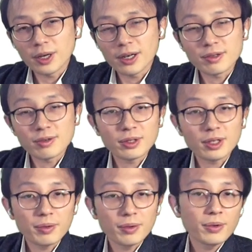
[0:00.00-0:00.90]
very
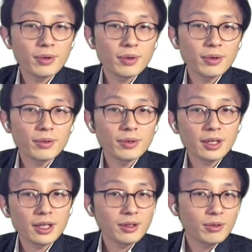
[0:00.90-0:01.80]
suitable for
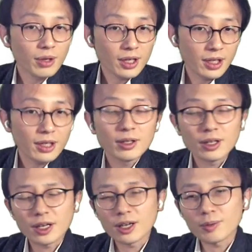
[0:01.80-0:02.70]
training
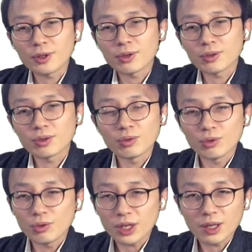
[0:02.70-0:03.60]
because
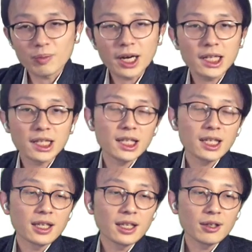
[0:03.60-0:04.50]
fully binary,
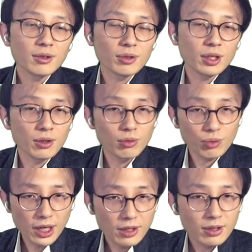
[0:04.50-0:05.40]
including
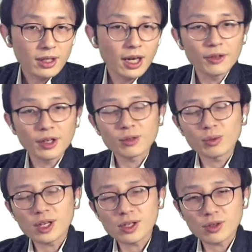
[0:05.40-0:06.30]
weight and
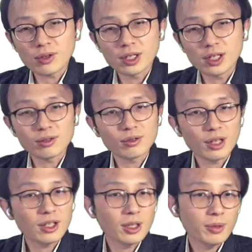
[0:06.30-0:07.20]
occupation, is
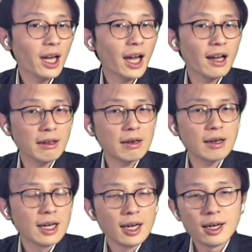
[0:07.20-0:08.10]
relatively
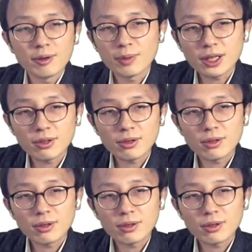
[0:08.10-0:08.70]
harder. But